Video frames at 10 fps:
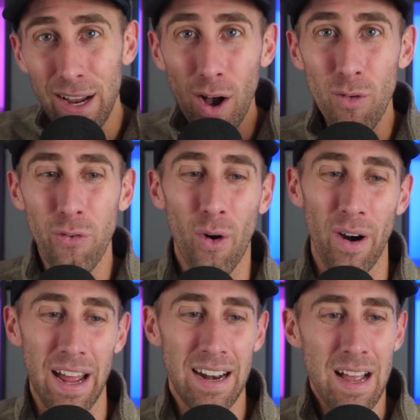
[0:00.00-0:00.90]
go
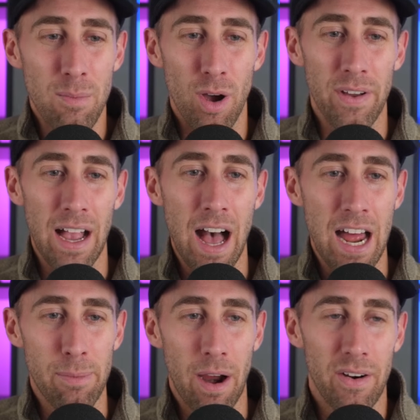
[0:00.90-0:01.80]
for it. Moving
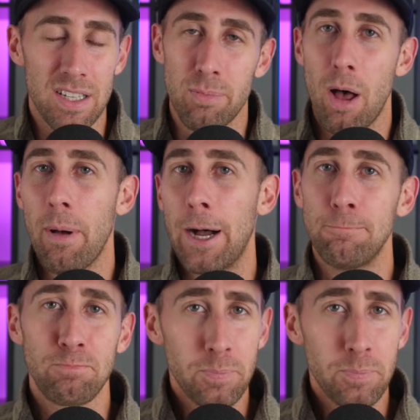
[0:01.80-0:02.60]
on, Pyrite Spellbomb.